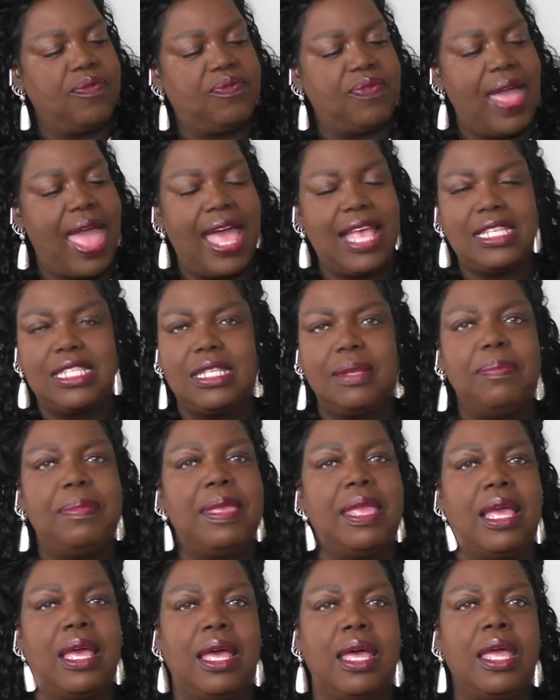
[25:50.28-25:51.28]
fast to
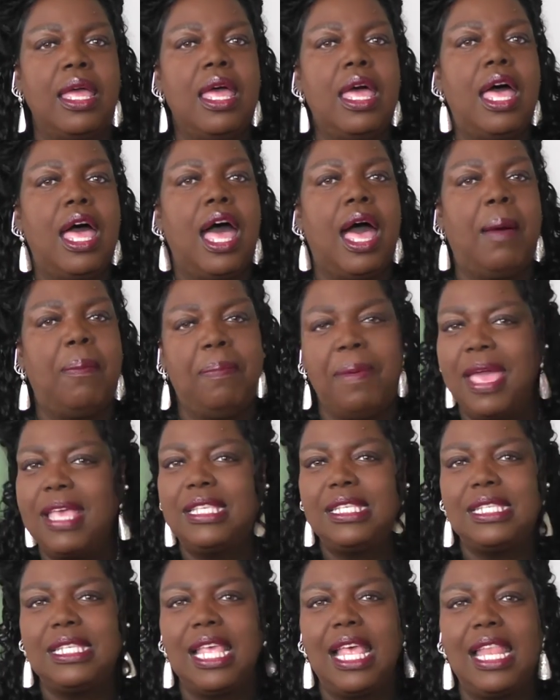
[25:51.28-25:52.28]
be a
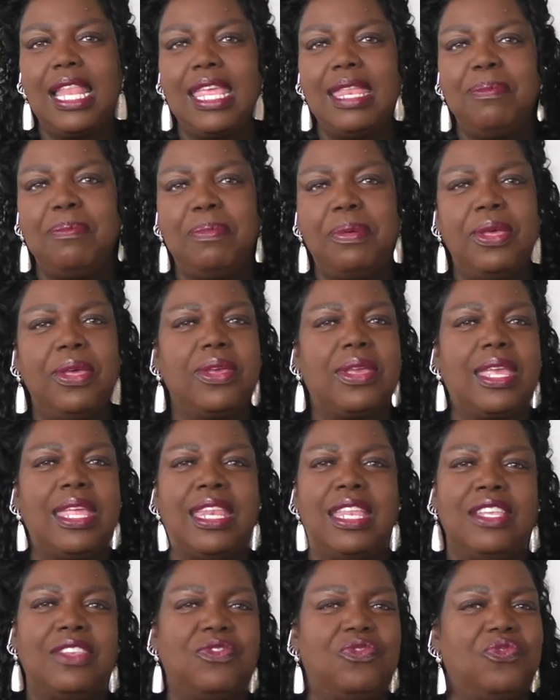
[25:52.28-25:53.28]
best-selling book,
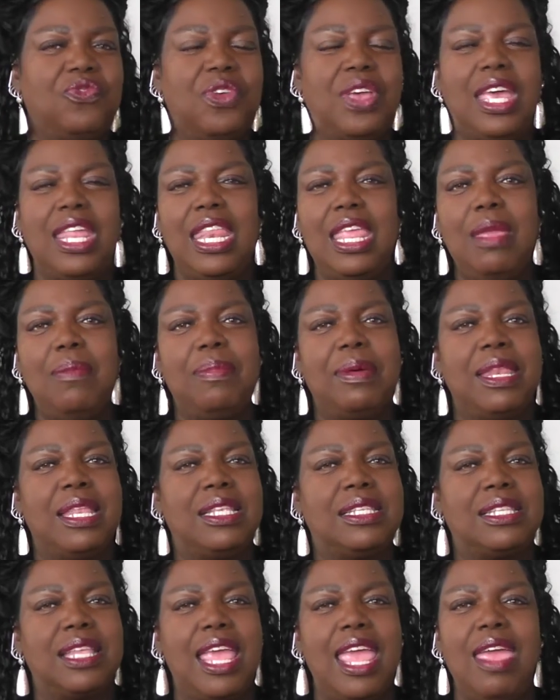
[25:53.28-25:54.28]
and it's funny, but
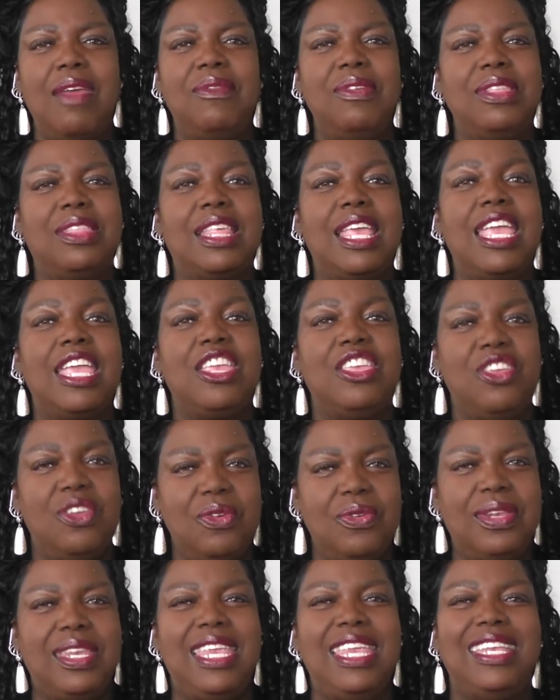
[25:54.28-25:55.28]
it's everything
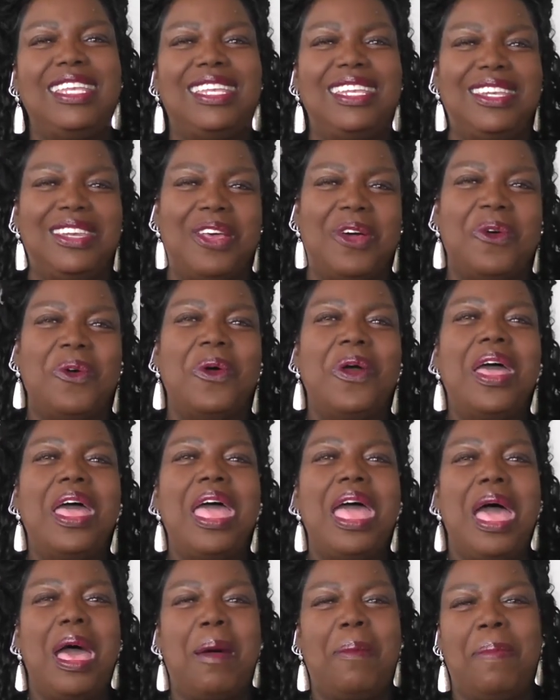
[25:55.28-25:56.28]
you need to know
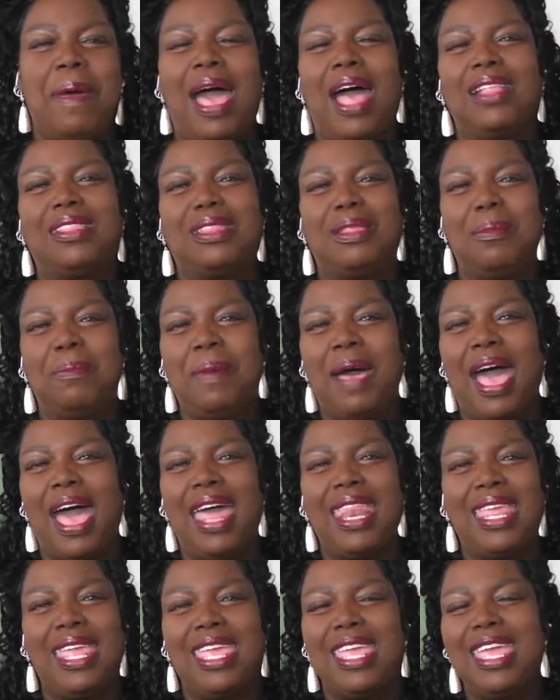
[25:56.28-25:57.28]
about the
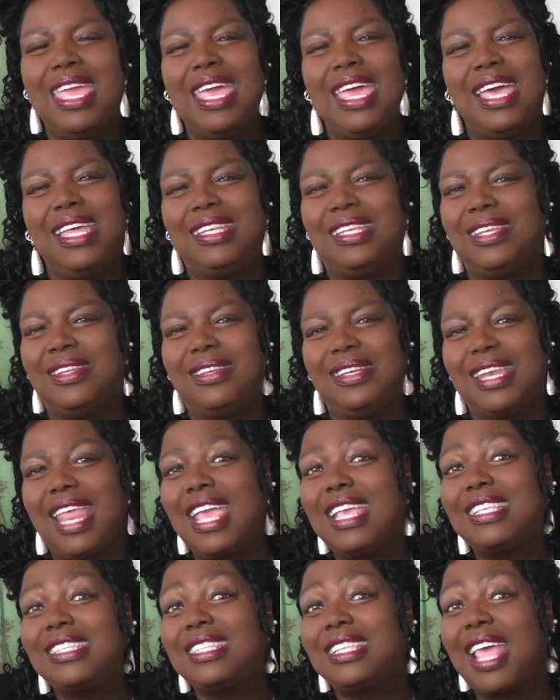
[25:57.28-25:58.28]
body. Until
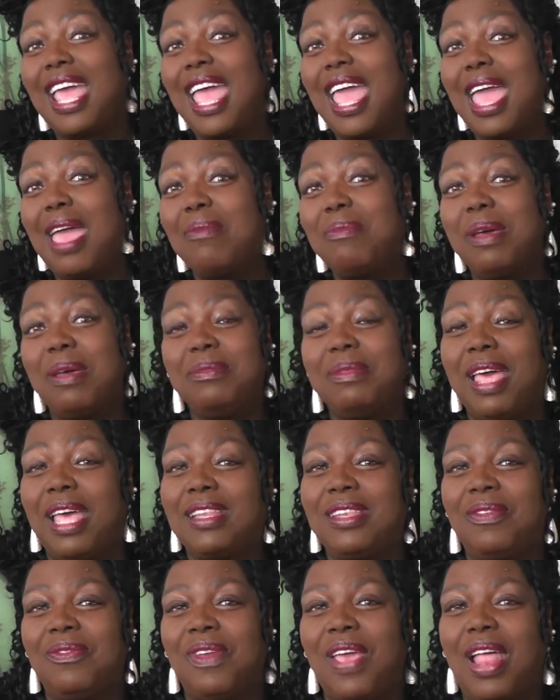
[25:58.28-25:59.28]
next time, I'm
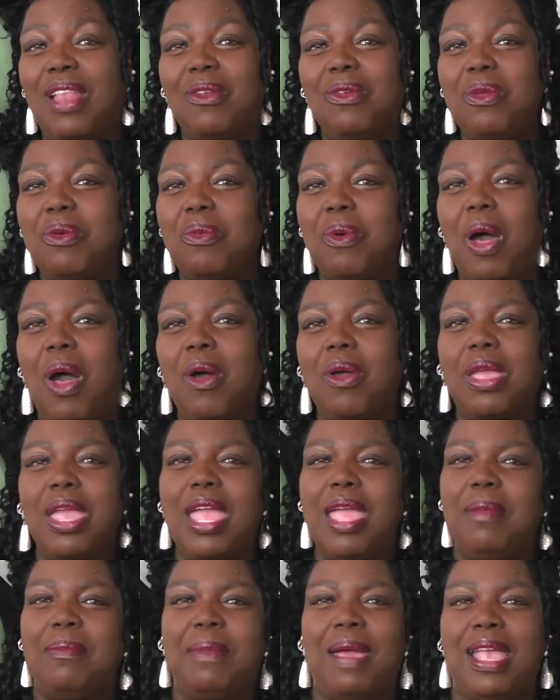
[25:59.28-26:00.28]
Dr. Valerie Walker,
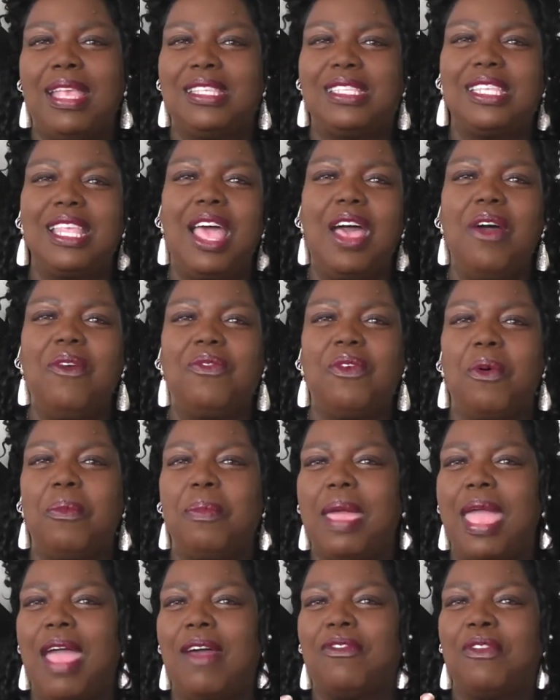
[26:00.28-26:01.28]
and myself, on
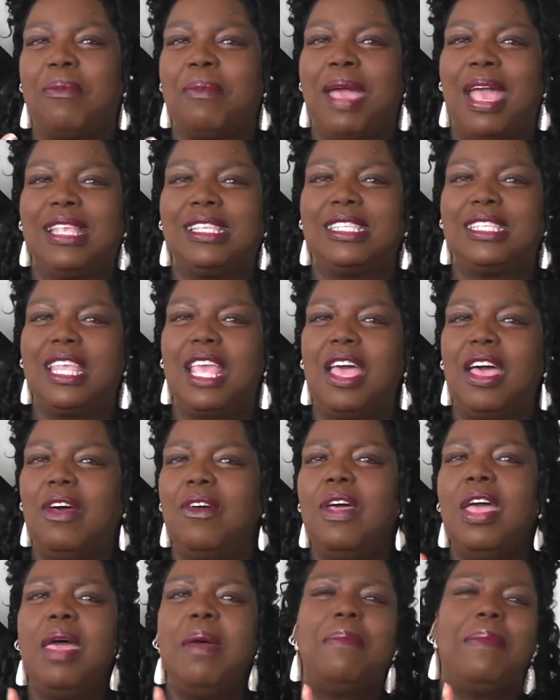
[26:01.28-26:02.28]
behalf of
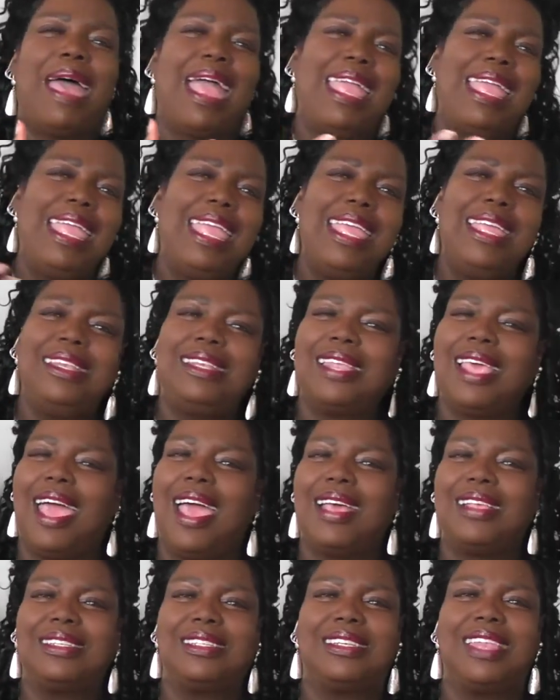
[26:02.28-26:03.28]
myself, my
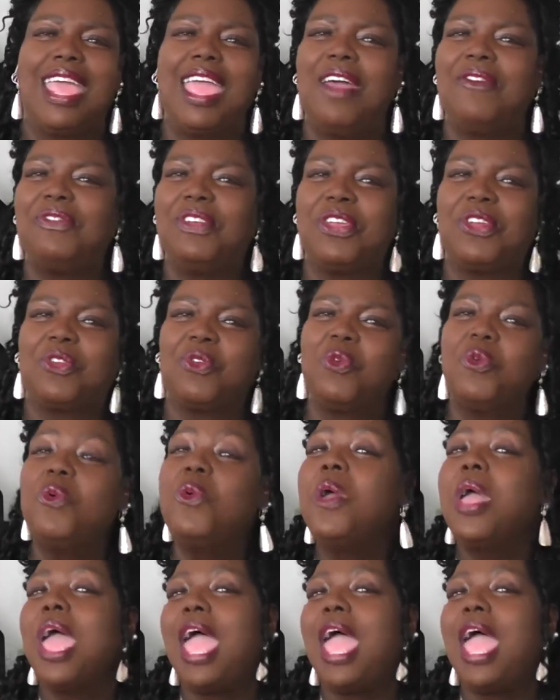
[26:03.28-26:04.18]
entire staff and crew,